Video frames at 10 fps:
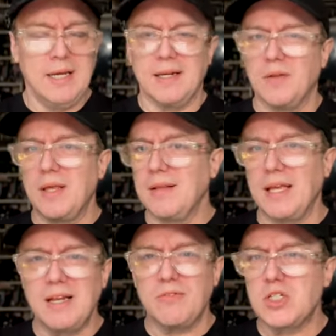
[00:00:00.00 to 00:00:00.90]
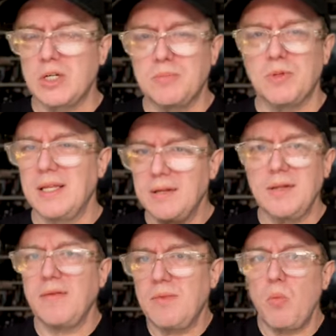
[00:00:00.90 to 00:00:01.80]
You know, they, they live in Shuttleboard. You know,
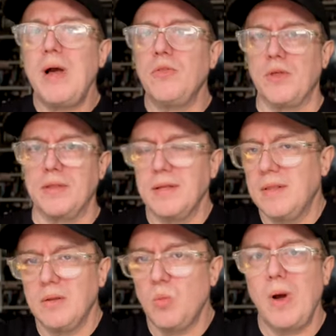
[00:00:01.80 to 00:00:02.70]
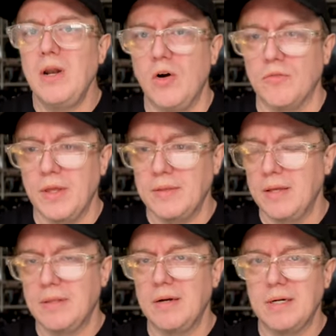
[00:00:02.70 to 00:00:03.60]
they, are wealthy. They're, they're, they're, well off. They're,
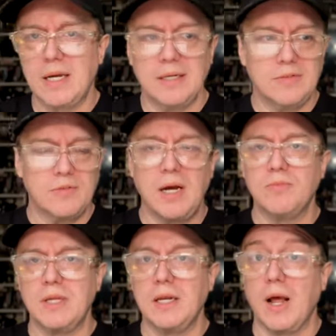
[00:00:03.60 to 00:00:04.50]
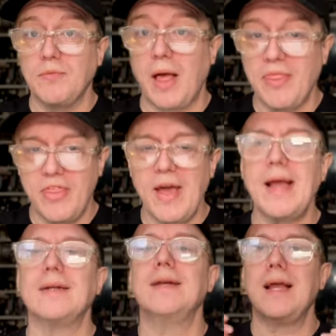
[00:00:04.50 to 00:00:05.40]
they're, they're a kind of company, you know, and, and
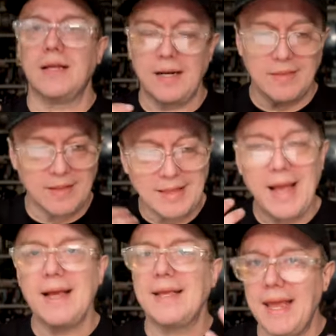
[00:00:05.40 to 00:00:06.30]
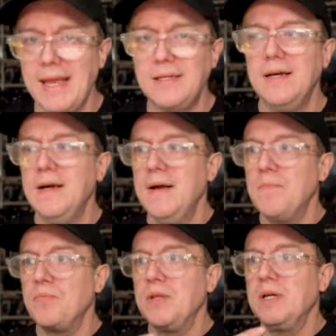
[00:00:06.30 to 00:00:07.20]
that, and I think that again,
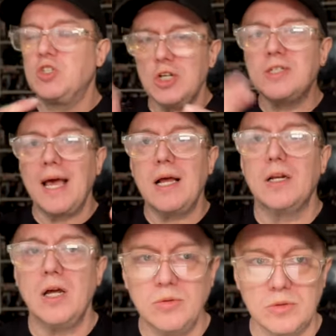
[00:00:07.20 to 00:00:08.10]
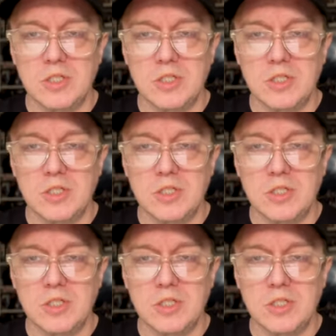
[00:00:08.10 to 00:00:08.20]
just that alone